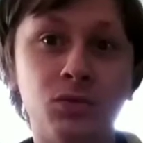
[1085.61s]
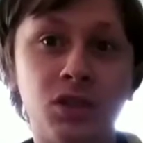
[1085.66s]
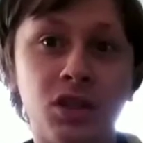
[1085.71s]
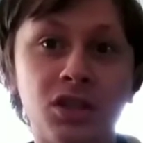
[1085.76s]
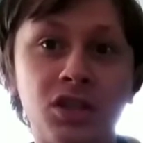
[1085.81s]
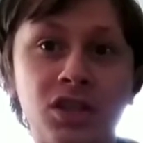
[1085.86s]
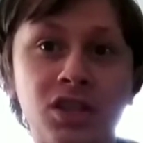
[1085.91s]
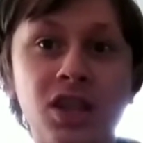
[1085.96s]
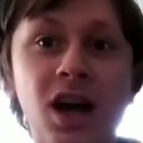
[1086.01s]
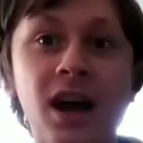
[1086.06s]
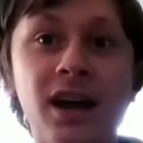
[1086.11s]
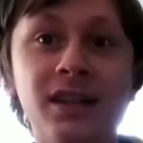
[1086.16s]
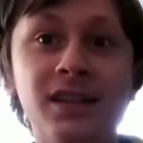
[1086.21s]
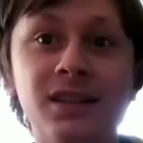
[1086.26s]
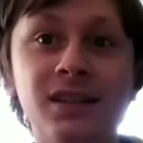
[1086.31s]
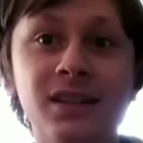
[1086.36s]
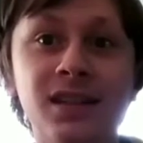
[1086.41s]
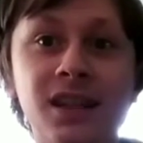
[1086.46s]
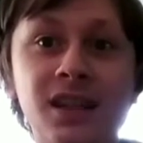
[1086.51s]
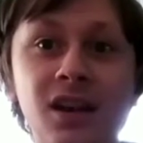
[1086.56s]

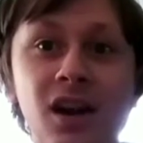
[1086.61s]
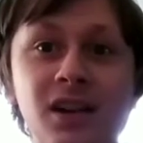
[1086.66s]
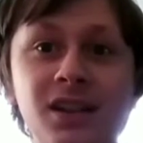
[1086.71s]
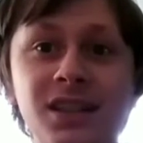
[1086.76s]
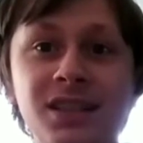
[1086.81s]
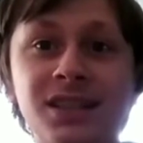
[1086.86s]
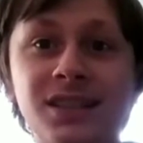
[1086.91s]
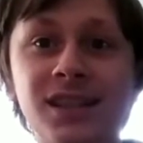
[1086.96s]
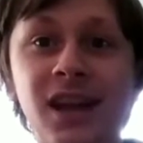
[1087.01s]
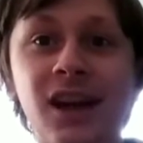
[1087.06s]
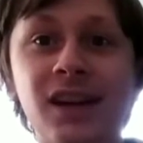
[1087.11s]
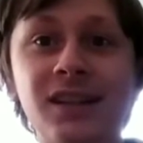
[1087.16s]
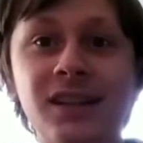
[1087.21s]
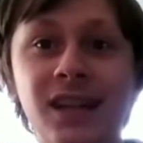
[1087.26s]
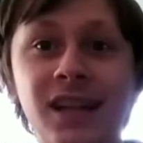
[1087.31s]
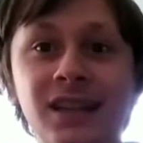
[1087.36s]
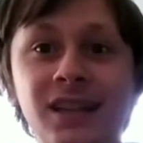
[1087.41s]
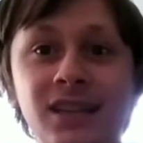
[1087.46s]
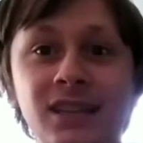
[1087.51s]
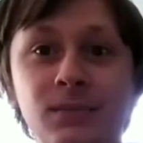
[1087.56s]
the youngest son
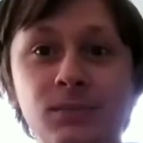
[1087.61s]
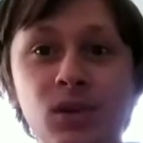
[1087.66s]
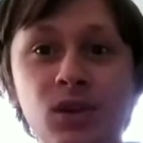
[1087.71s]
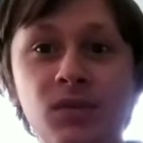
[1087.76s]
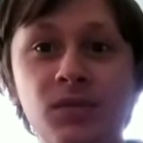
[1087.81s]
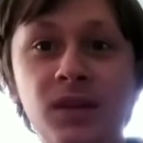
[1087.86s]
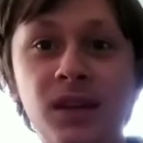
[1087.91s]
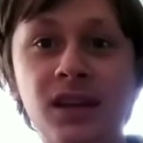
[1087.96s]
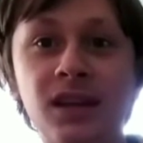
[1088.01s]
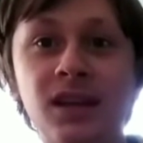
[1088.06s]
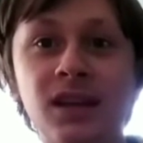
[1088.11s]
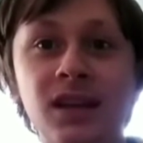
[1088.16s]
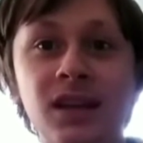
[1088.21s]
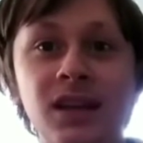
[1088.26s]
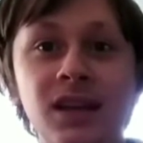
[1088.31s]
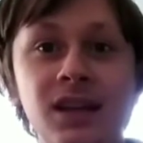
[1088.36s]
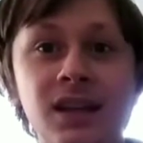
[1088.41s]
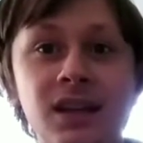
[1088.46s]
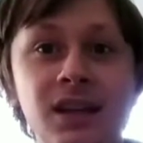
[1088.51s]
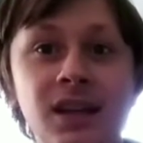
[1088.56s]
in this movie,
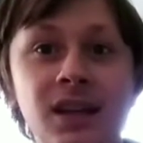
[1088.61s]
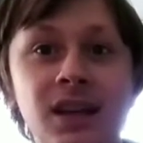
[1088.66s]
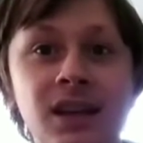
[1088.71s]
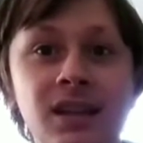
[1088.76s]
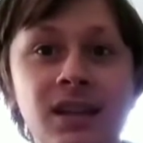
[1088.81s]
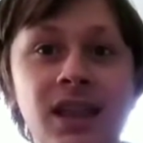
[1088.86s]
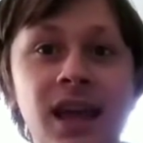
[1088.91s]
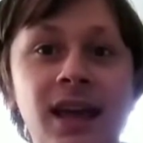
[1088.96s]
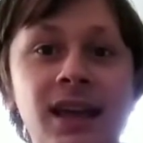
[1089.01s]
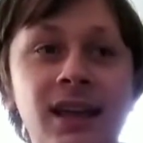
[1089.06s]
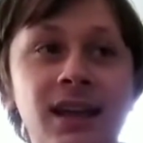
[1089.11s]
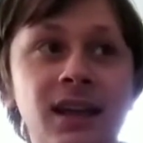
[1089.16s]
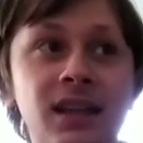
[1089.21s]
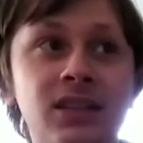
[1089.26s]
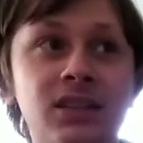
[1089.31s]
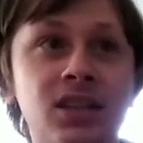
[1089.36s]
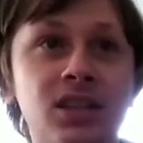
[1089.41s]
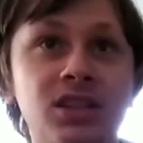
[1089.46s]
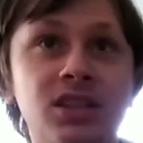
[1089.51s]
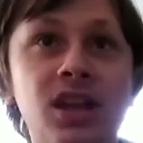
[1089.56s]
that
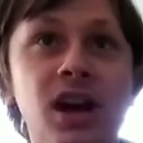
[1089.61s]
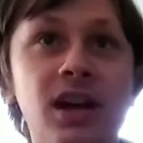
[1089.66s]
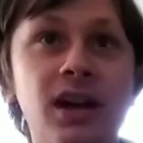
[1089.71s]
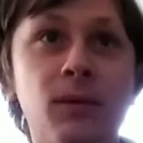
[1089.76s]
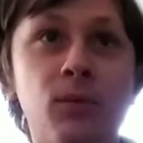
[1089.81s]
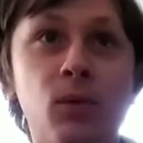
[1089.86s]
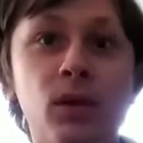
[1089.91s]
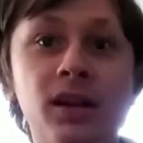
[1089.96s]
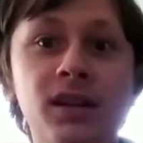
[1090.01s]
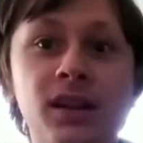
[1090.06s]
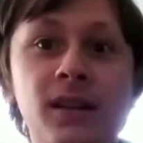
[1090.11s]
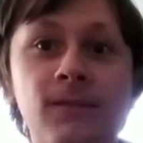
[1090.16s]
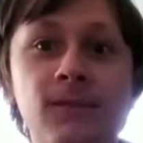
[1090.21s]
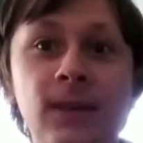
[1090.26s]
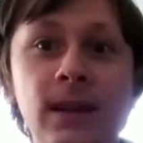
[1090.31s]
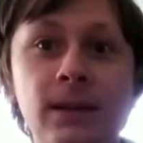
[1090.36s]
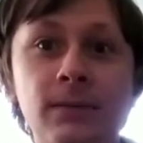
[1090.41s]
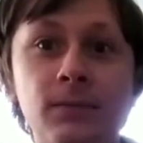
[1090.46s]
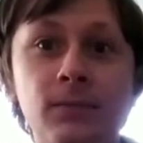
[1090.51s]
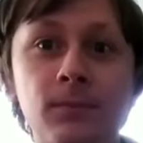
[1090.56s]
is the son of one of
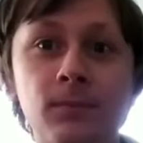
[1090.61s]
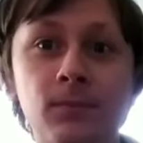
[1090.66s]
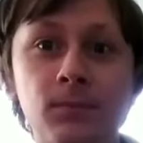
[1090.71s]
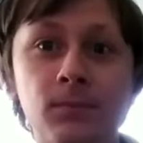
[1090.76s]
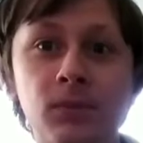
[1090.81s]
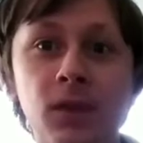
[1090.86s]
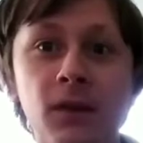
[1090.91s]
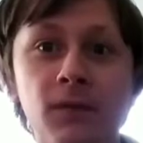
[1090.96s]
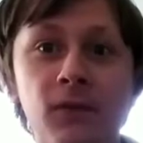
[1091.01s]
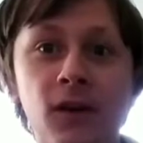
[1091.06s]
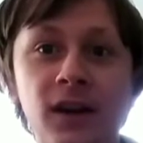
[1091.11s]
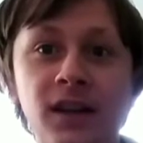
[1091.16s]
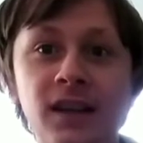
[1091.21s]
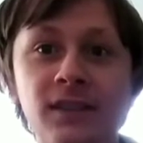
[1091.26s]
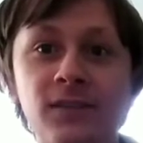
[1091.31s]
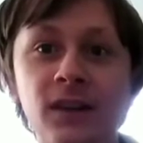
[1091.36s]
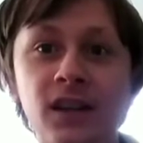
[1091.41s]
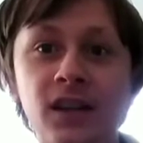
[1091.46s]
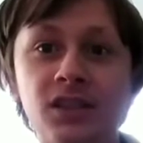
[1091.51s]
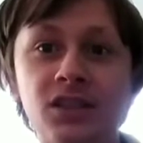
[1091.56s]
the
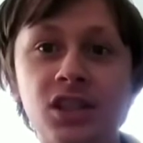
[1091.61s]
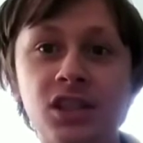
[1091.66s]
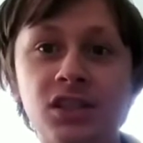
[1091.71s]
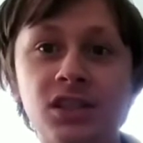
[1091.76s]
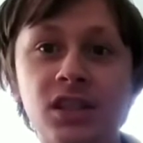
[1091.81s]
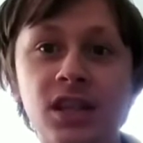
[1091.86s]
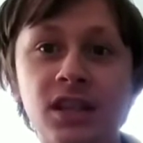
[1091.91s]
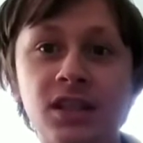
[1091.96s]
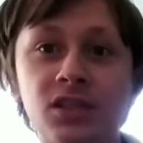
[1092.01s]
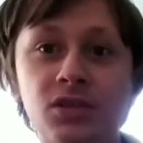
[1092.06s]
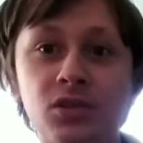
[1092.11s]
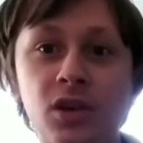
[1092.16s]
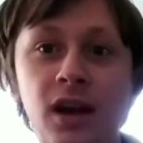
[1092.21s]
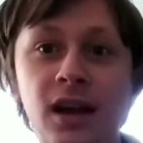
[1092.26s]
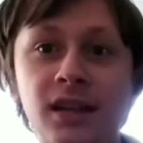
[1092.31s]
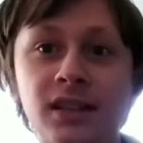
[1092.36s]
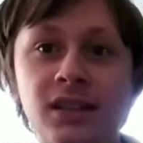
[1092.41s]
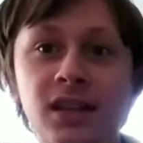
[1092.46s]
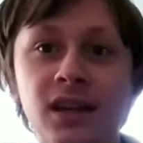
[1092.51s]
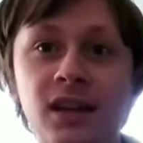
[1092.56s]
fucking villagers that is
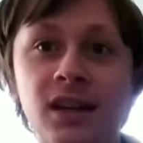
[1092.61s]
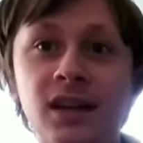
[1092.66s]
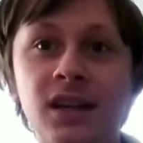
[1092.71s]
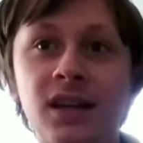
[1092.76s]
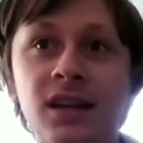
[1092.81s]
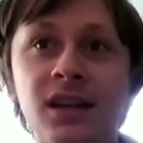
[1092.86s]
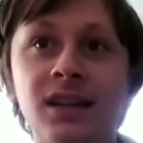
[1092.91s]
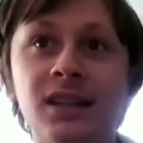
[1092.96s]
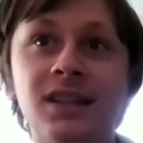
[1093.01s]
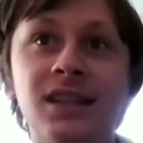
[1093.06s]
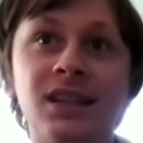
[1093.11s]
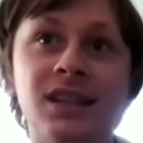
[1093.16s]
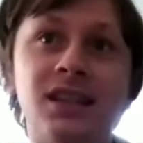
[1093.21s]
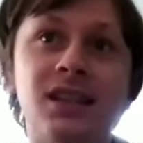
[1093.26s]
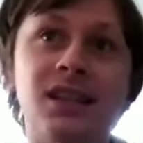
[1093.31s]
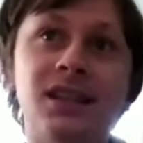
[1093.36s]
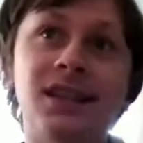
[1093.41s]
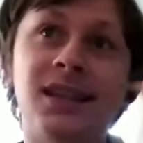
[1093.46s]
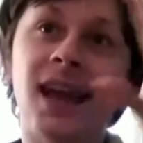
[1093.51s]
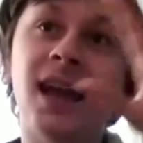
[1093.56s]
trying to
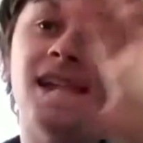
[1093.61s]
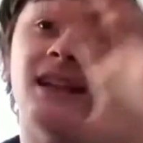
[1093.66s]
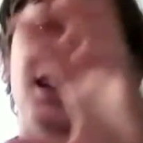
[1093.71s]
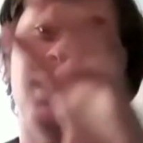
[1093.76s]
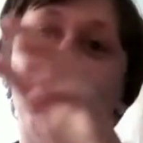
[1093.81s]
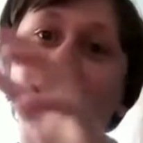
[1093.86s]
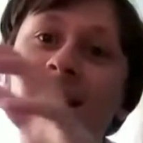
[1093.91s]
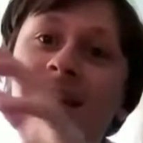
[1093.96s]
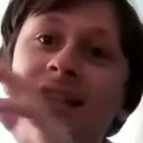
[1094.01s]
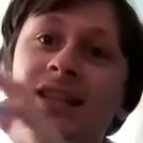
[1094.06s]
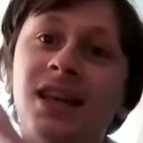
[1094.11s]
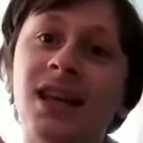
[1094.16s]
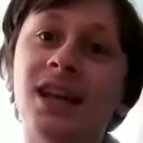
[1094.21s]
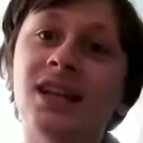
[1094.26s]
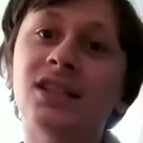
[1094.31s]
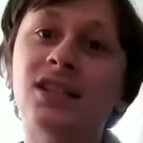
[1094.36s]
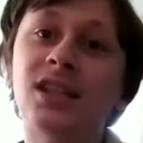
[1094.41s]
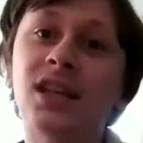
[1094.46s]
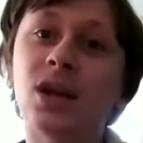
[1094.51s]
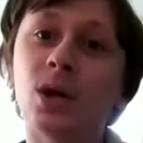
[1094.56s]
get these
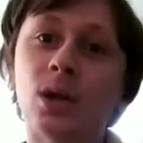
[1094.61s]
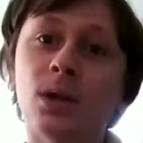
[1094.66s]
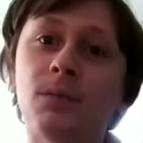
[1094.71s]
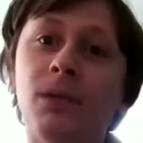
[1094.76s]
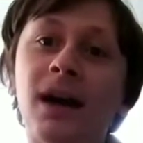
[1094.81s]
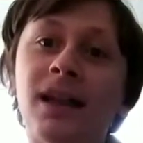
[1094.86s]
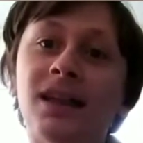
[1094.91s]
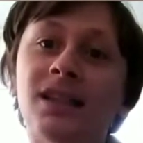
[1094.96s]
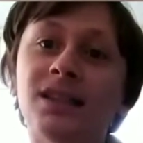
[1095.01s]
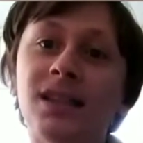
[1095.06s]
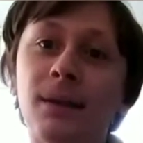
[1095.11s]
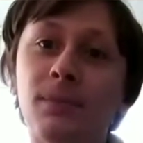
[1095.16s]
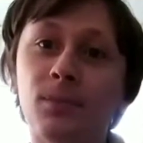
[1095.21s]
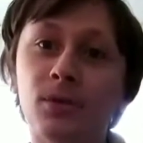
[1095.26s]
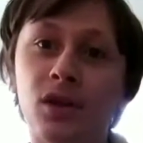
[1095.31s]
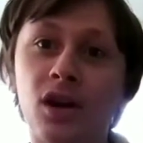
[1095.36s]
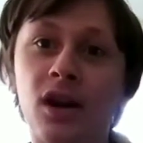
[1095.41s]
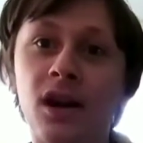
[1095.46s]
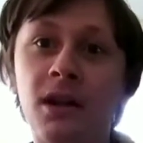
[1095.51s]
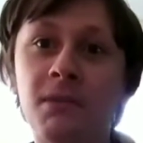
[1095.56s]
kids killed by this
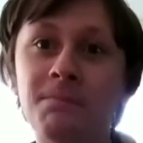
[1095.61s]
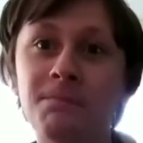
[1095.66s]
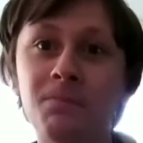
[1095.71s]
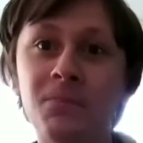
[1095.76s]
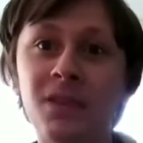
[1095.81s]
leprechaun.